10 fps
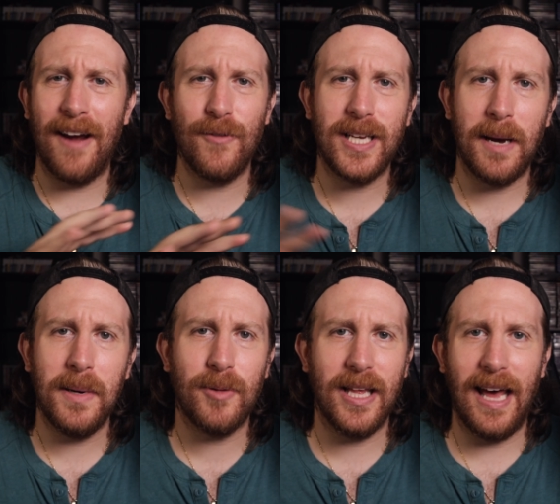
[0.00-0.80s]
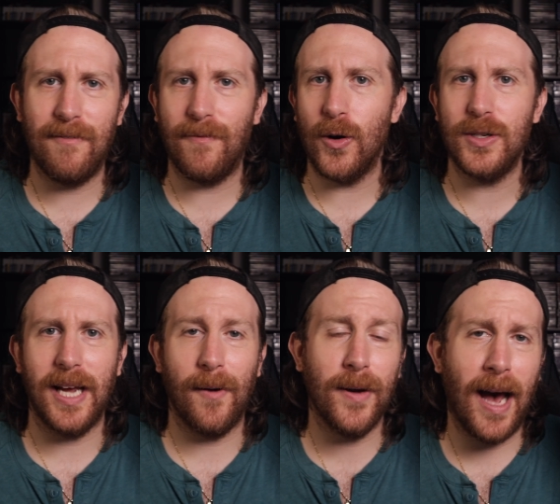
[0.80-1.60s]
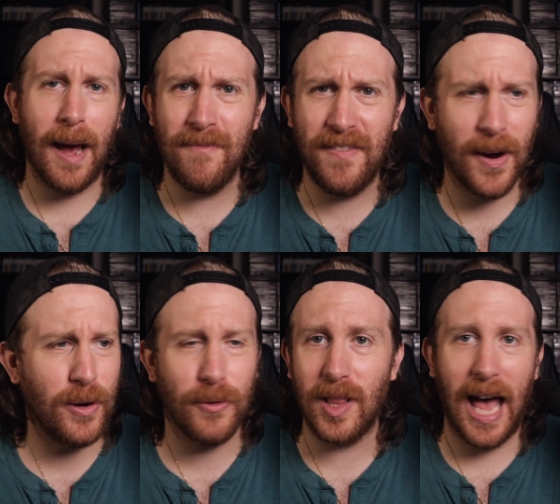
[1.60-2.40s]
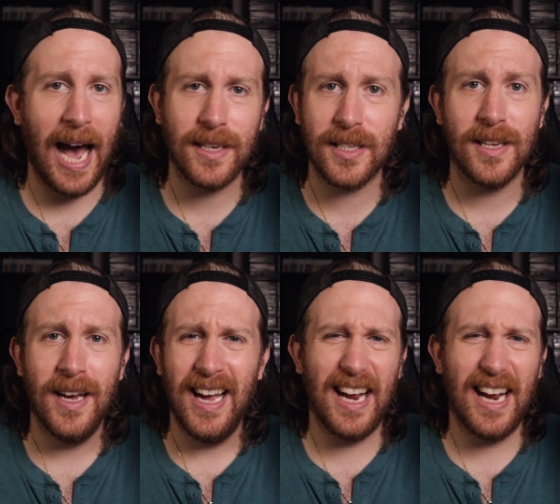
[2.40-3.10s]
every time I play that first area, I'm very relaxed.